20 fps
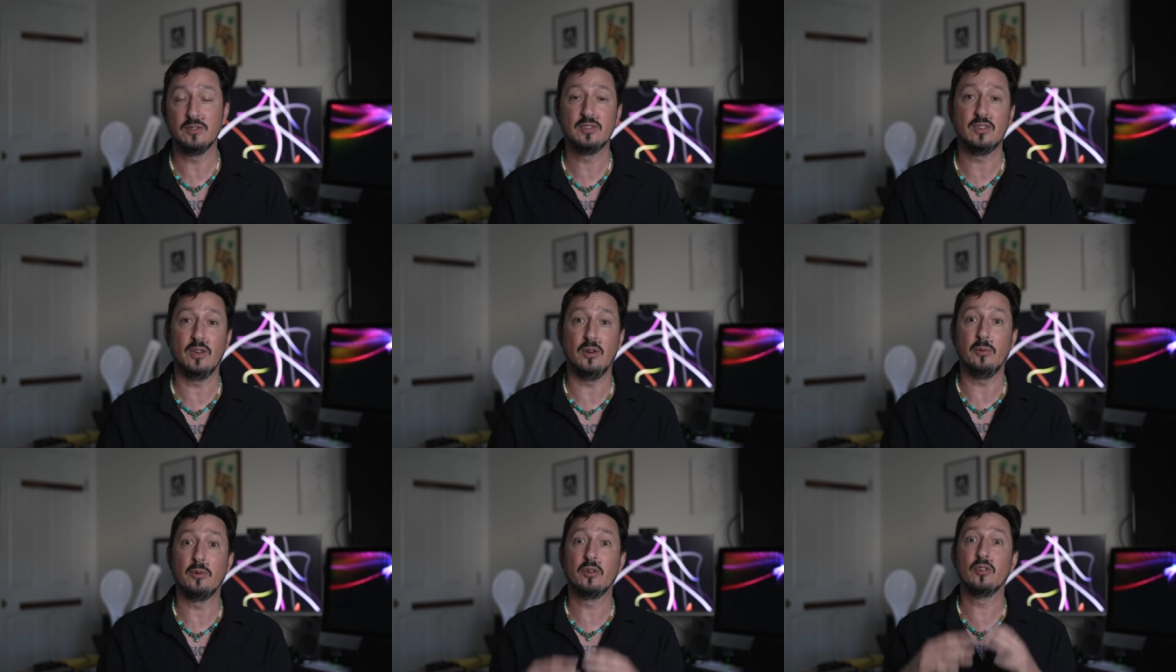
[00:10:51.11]

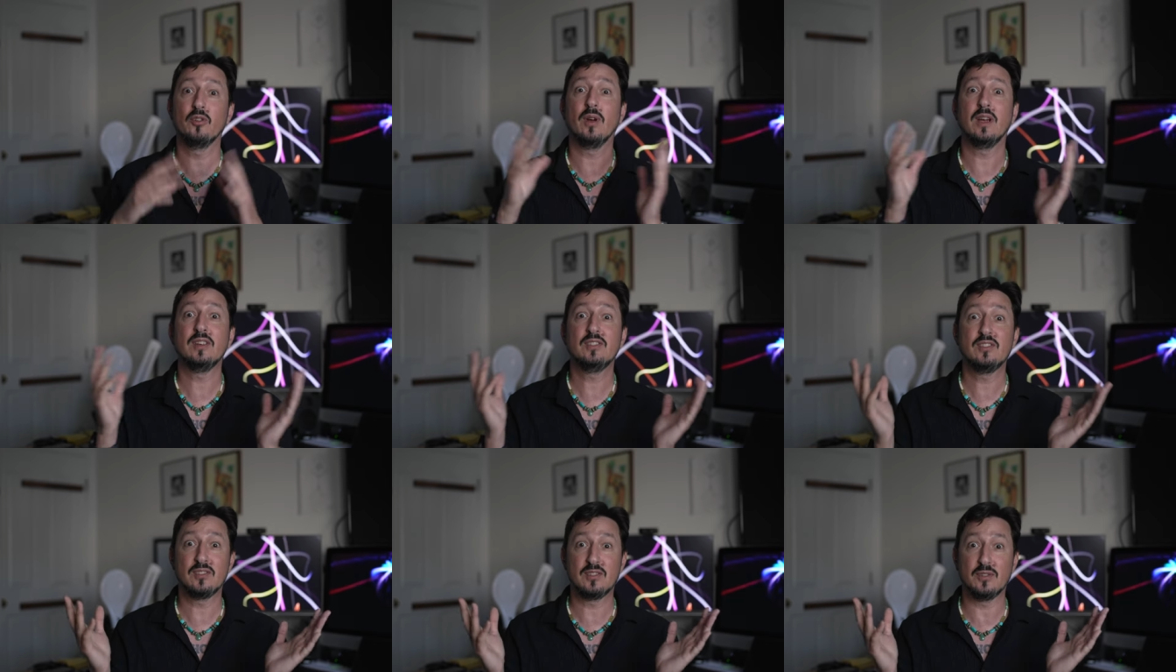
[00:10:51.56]
So
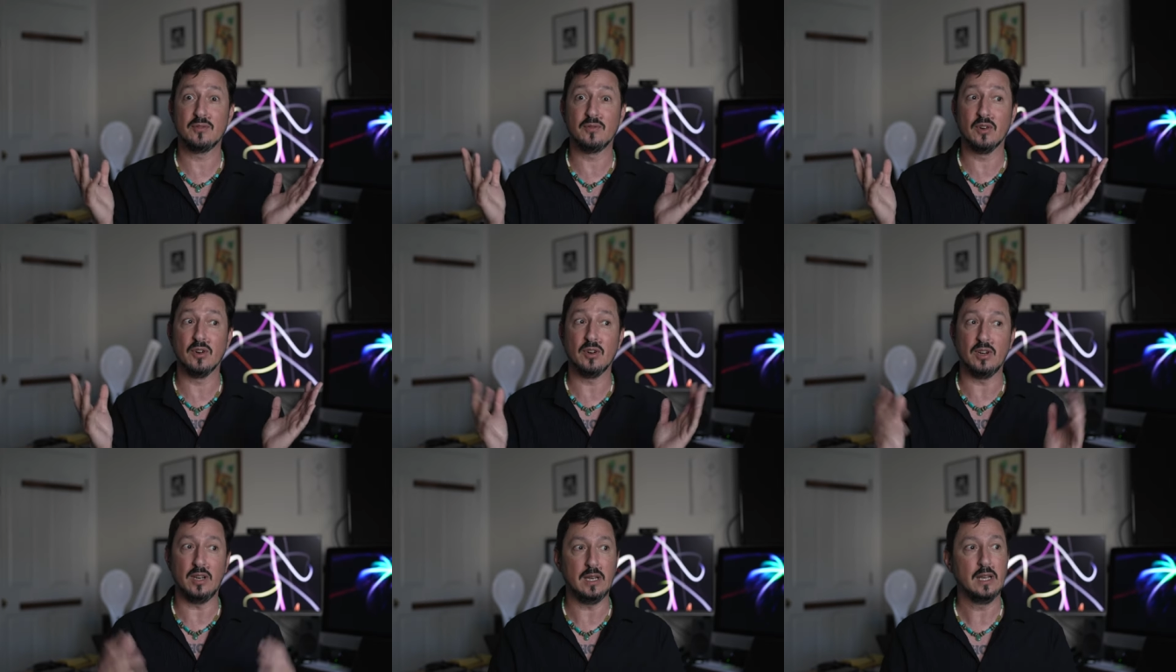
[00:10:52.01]
crisis
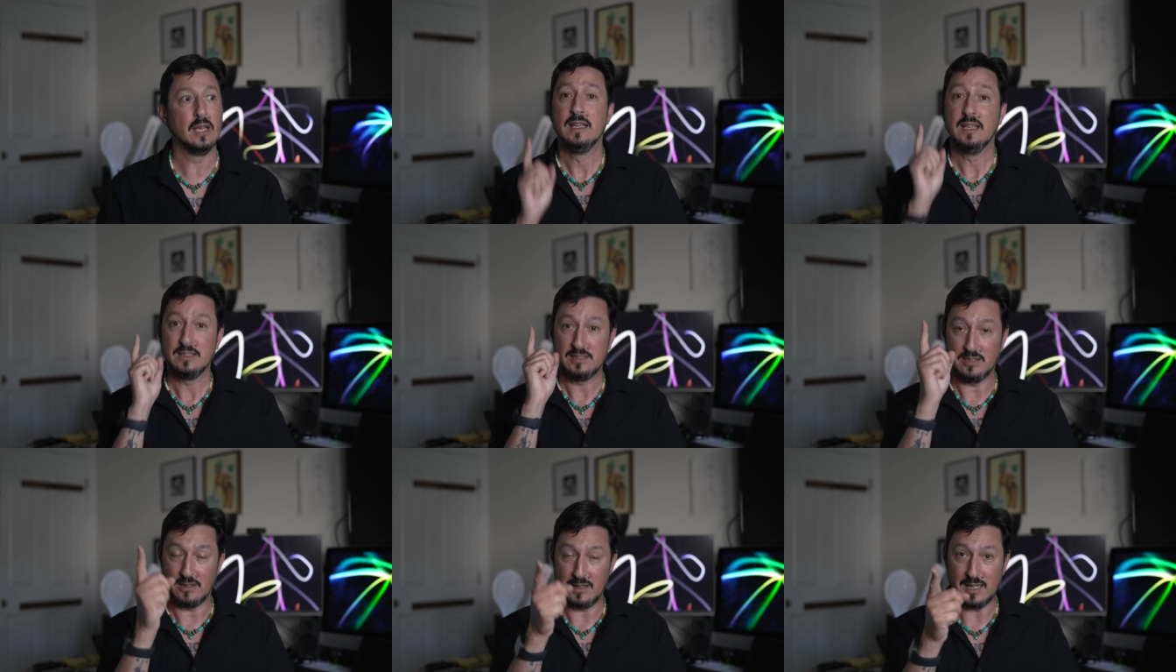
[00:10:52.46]
averted.
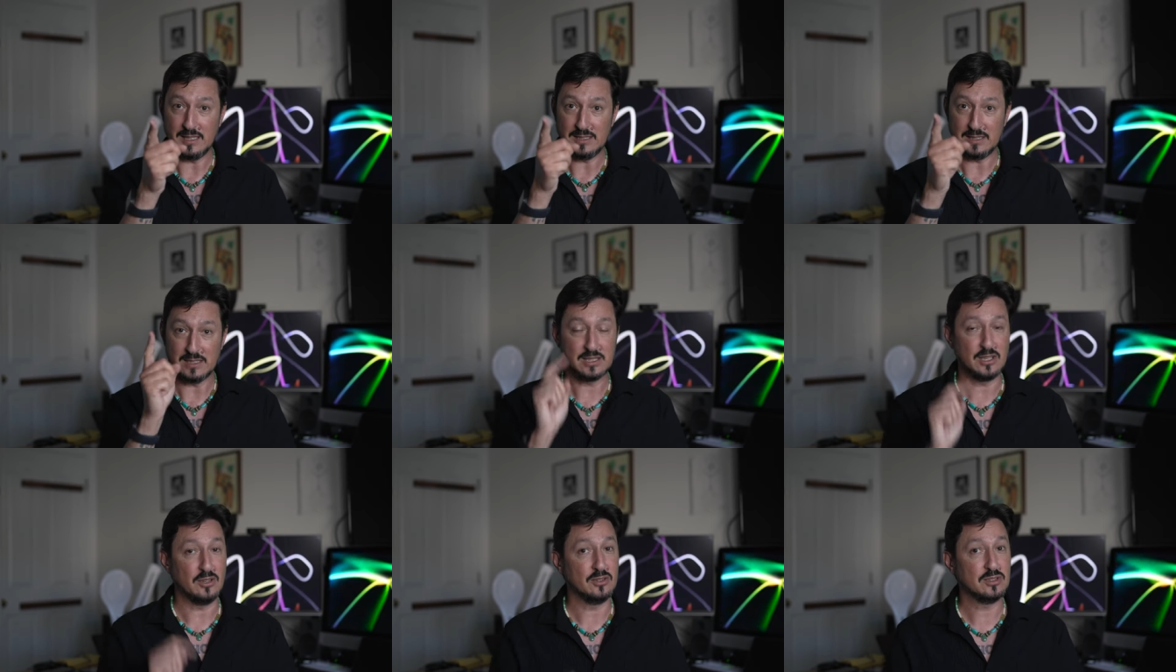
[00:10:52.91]
So that
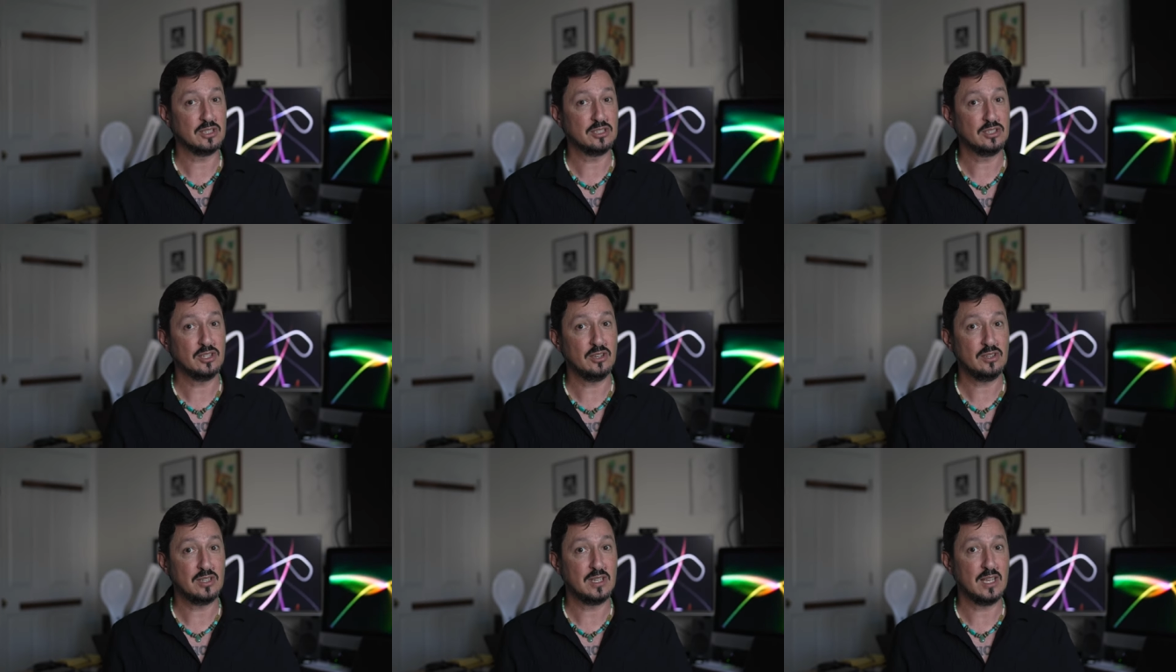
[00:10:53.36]
just goes to
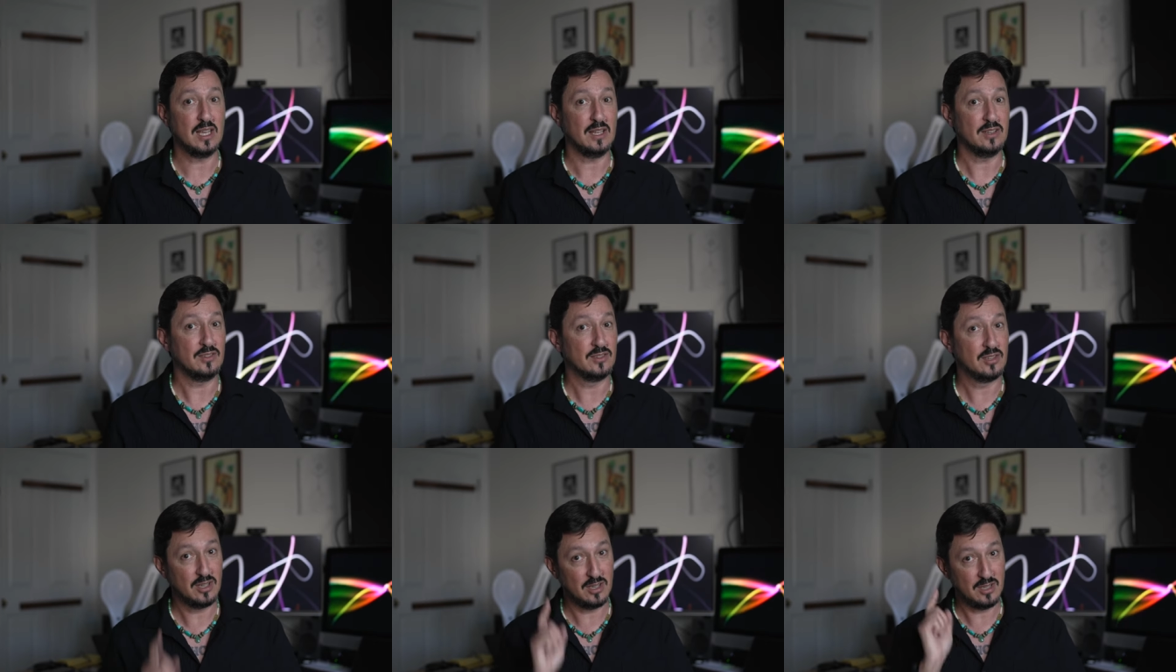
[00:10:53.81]
show you
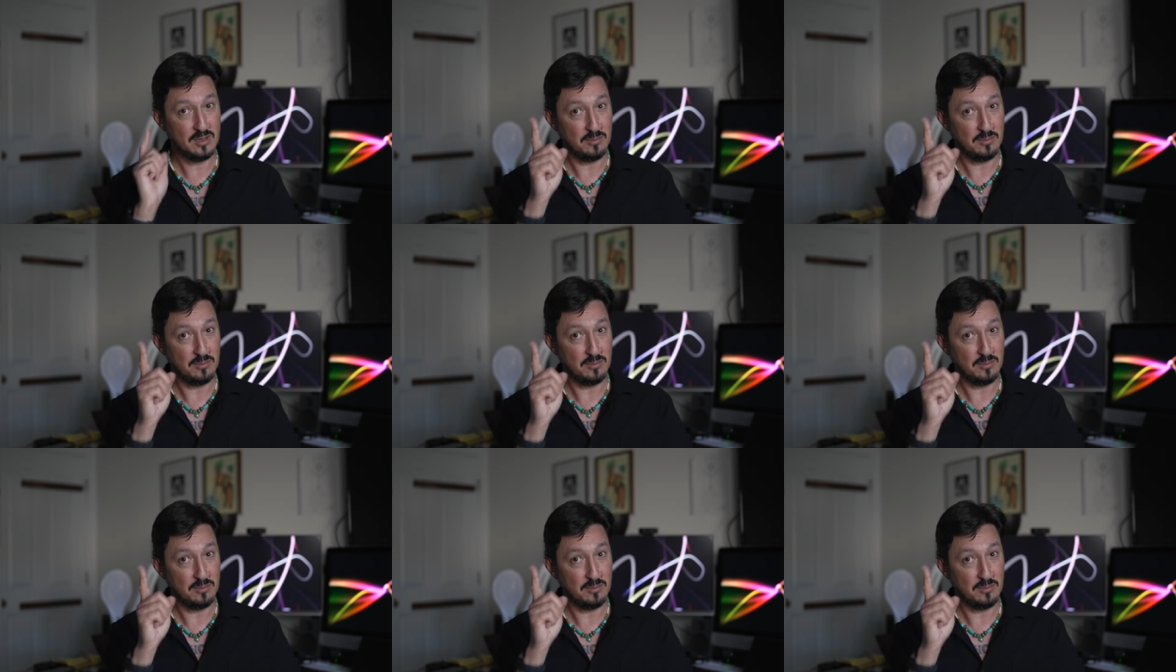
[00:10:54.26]
kids,